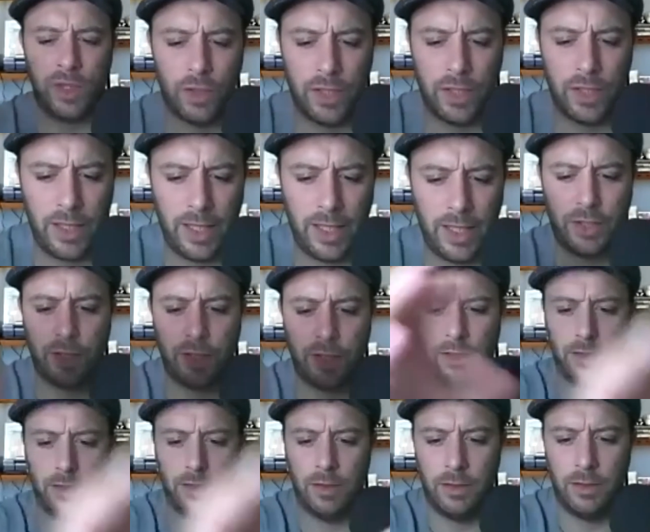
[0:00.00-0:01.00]
your
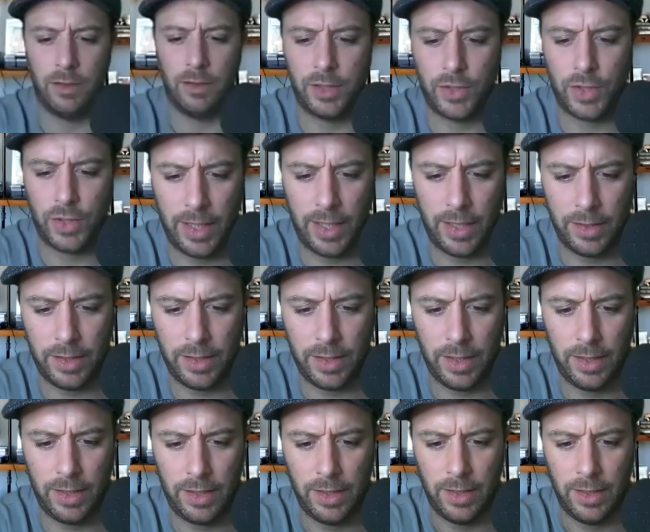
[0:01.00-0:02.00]
initial
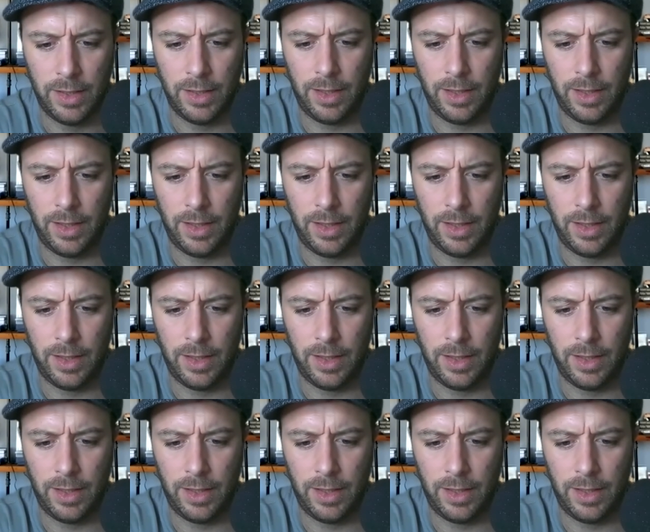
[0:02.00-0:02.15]
strategy,